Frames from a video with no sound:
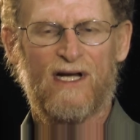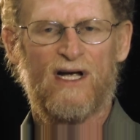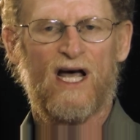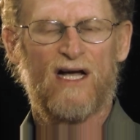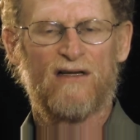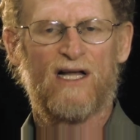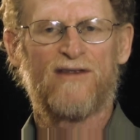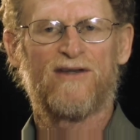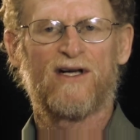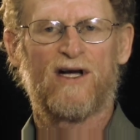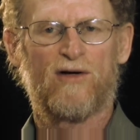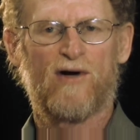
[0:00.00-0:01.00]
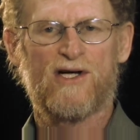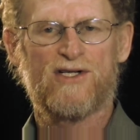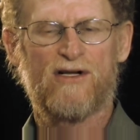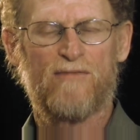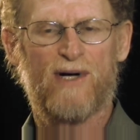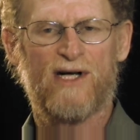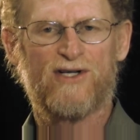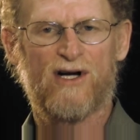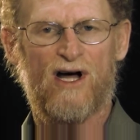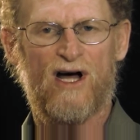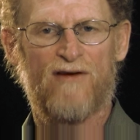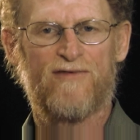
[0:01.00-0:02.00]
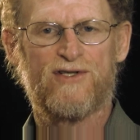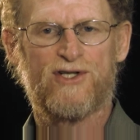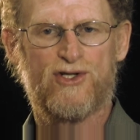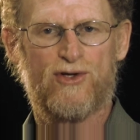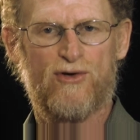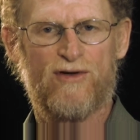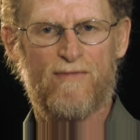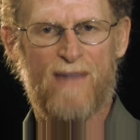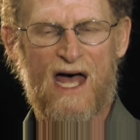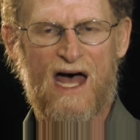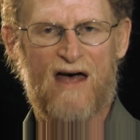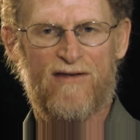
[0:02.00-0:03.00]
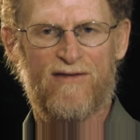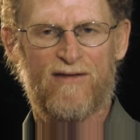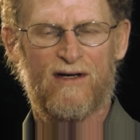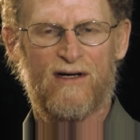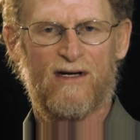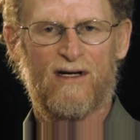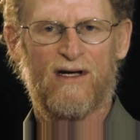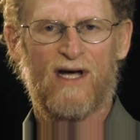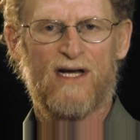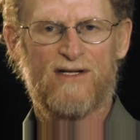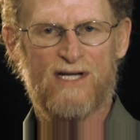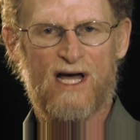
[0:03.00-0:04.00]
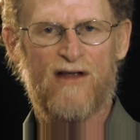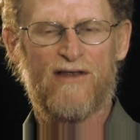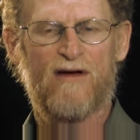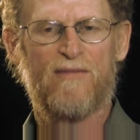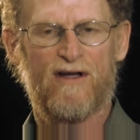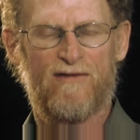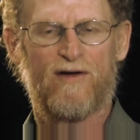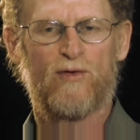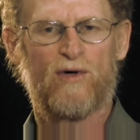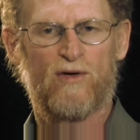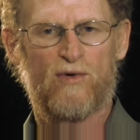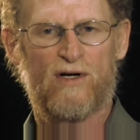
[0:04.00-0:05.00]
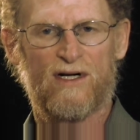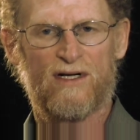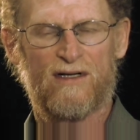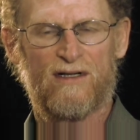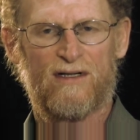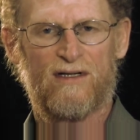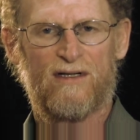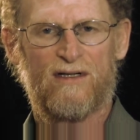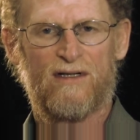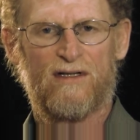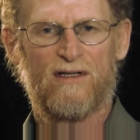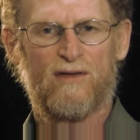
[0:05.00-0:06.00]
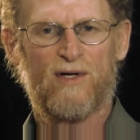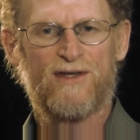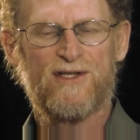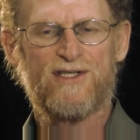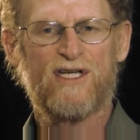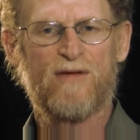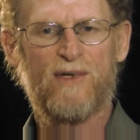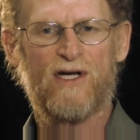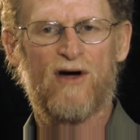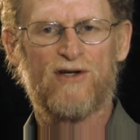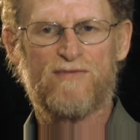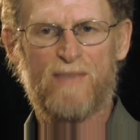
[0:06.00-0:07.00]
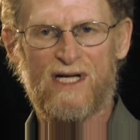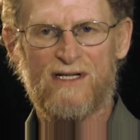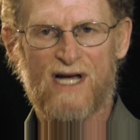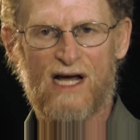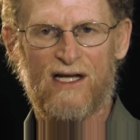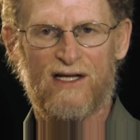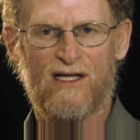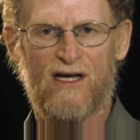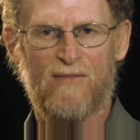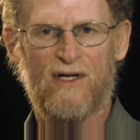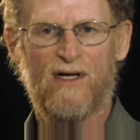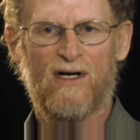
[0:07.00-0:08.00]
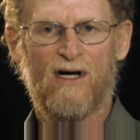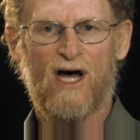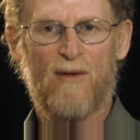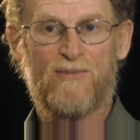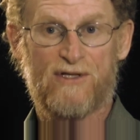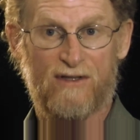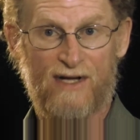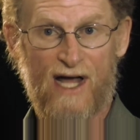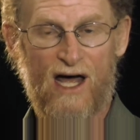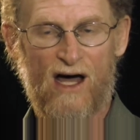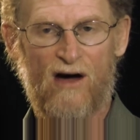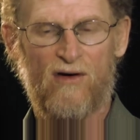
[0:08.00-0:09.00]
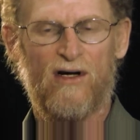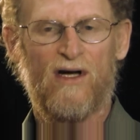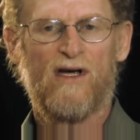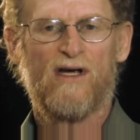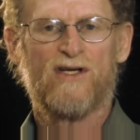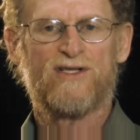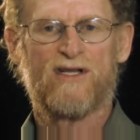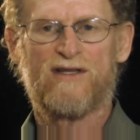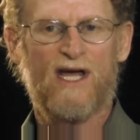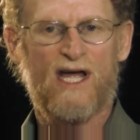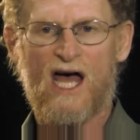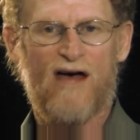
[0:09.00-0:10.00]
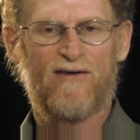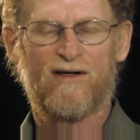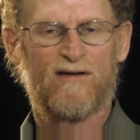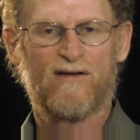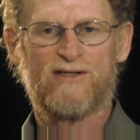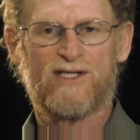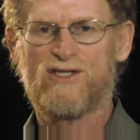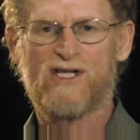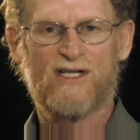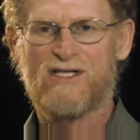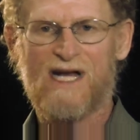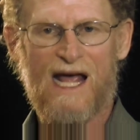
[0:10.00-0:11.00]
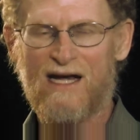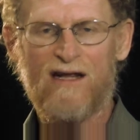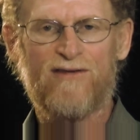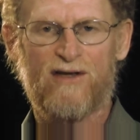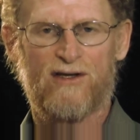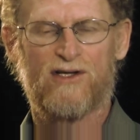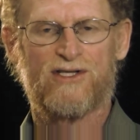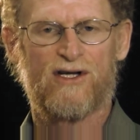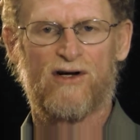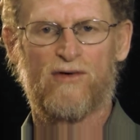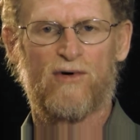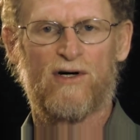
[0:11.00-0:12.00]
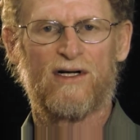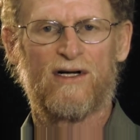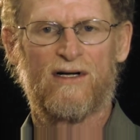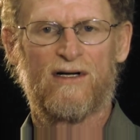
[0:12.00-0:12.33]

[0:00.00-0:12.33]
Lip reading: and let the Congressional Budget Office do the math and tell them if it will work. What the CBO's been telling them up till now is that they haven't suggested anything that's going to work,